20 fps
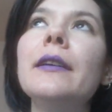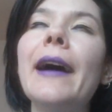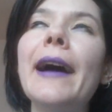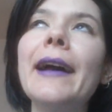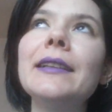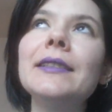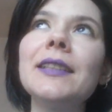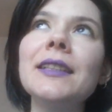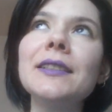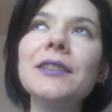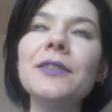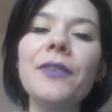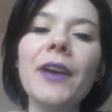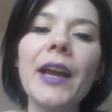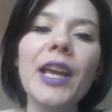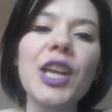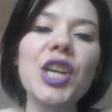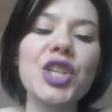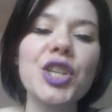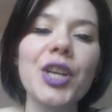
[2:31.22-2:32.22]

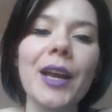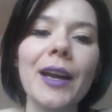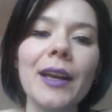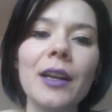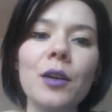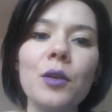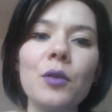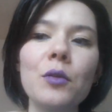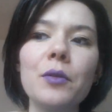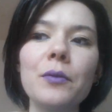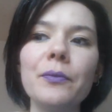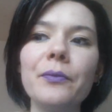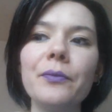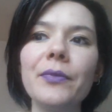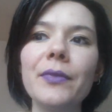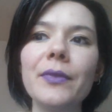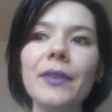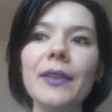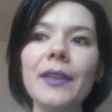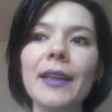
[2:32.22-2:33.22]
identifying shadow
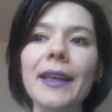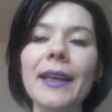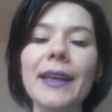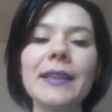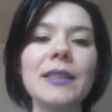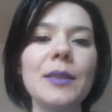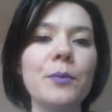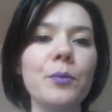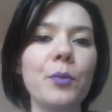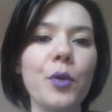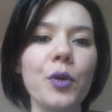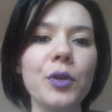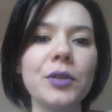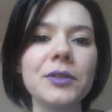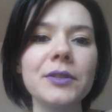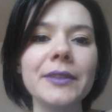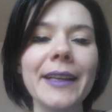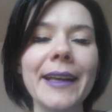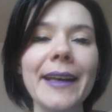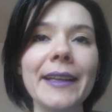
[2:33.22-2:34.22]
is
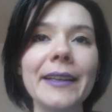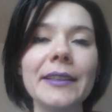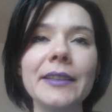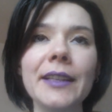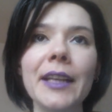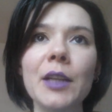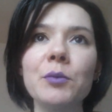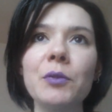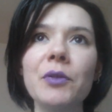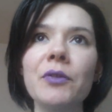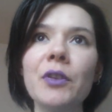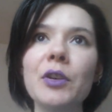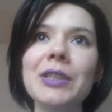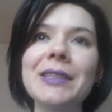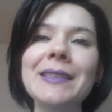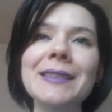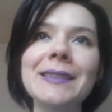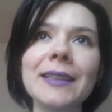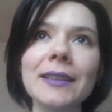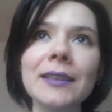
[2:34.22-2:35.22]
important, and it can be very
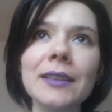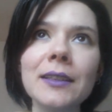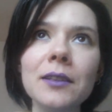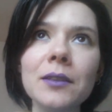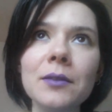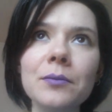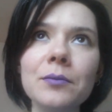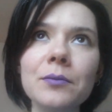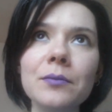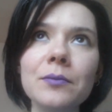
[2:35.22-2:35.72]
subtle.